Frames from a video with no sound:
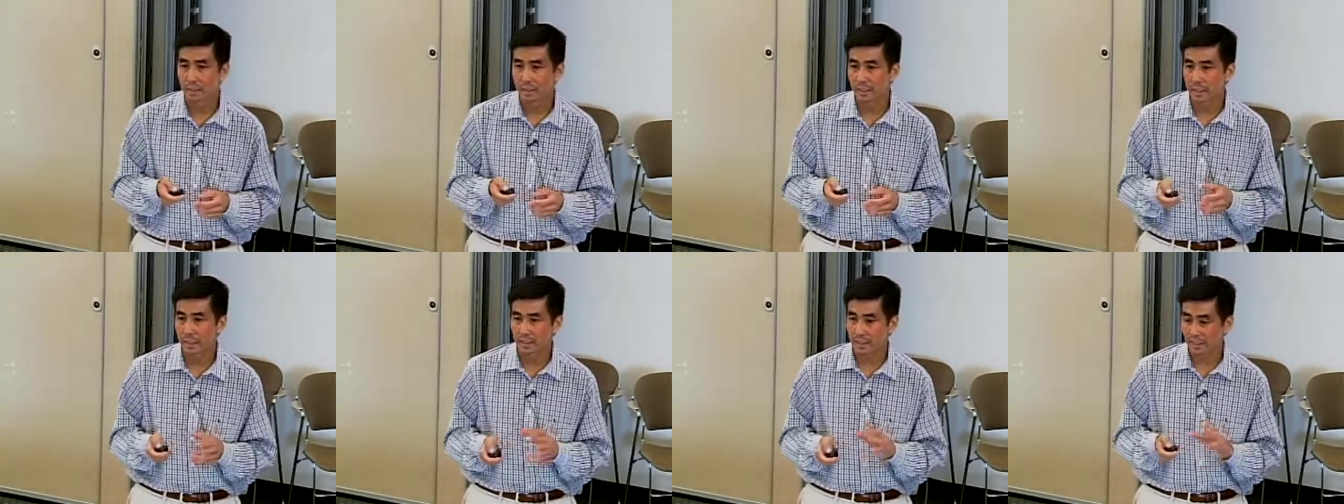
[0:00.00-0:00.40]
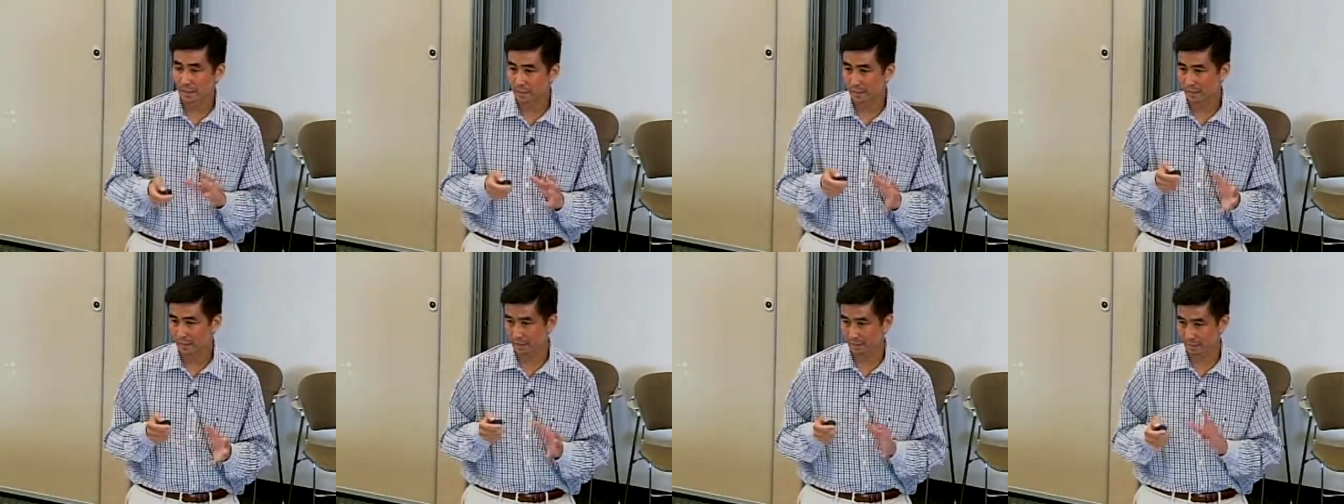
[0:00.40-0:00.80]
Now
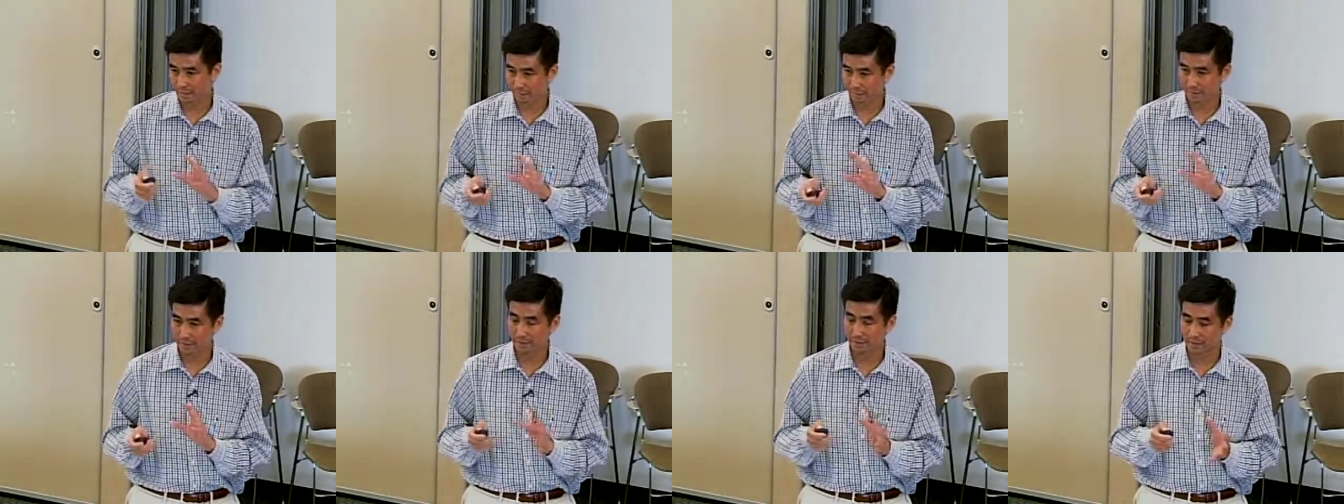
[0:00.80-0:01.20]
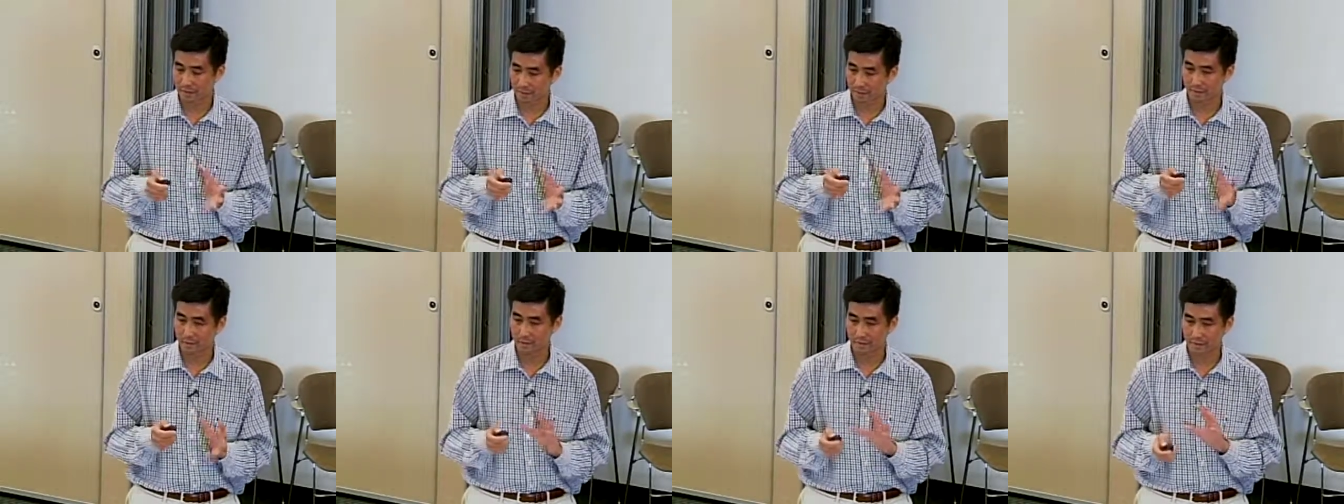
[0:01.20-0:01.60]
that's
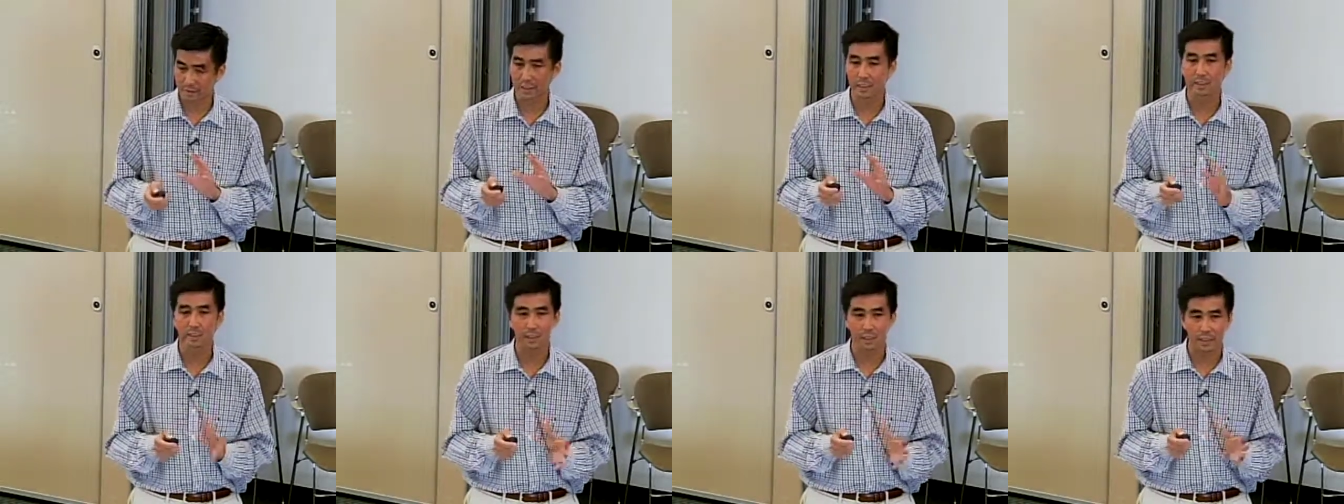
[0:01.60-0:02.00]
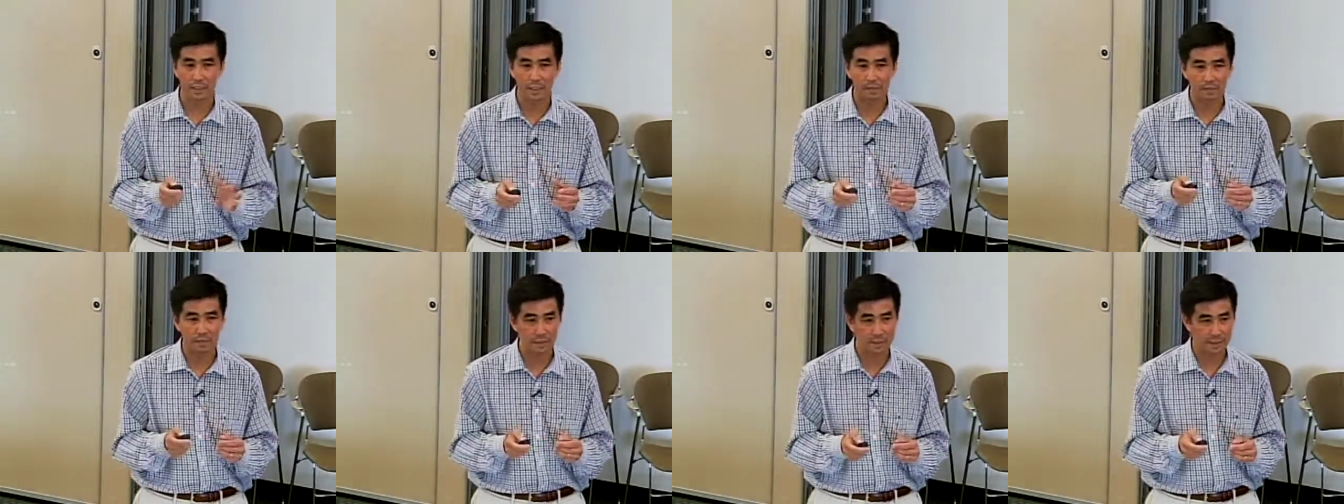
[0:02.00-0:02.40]
that's a little
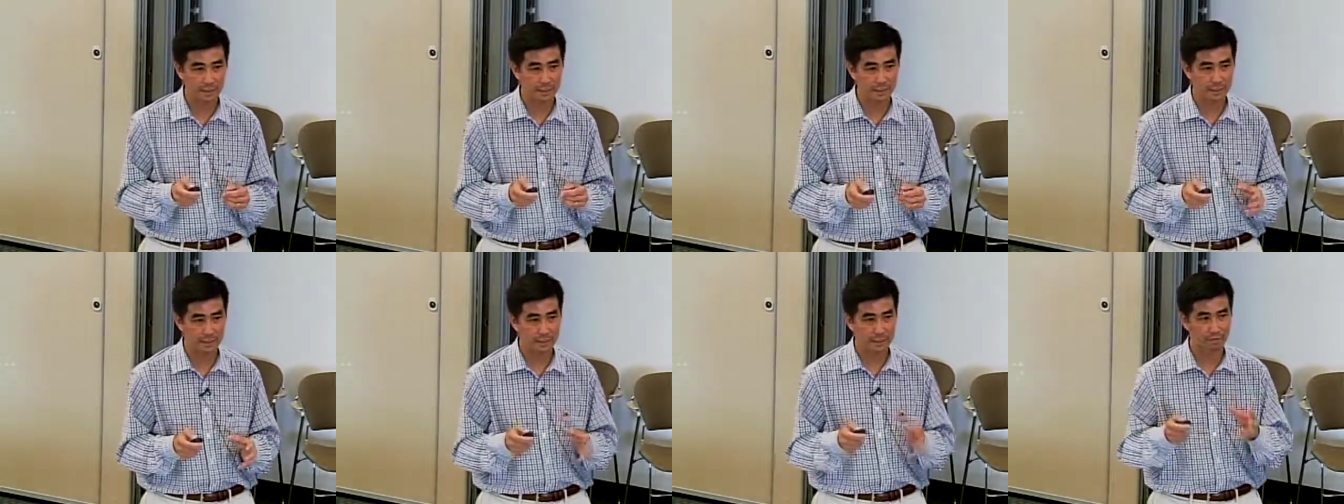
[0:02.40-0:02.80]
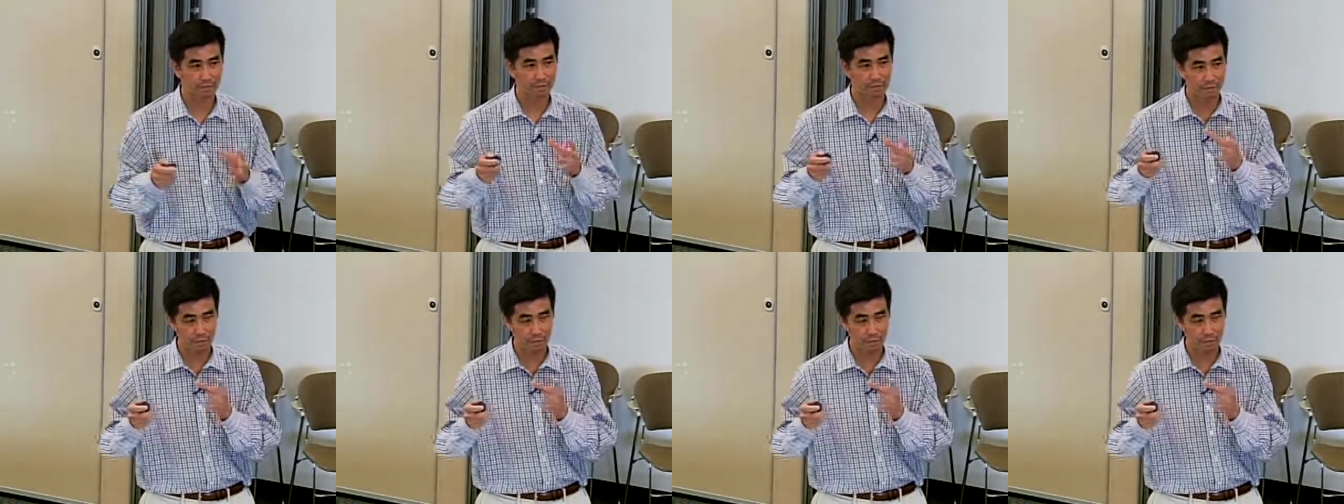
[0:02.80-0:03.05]
different than saying that if,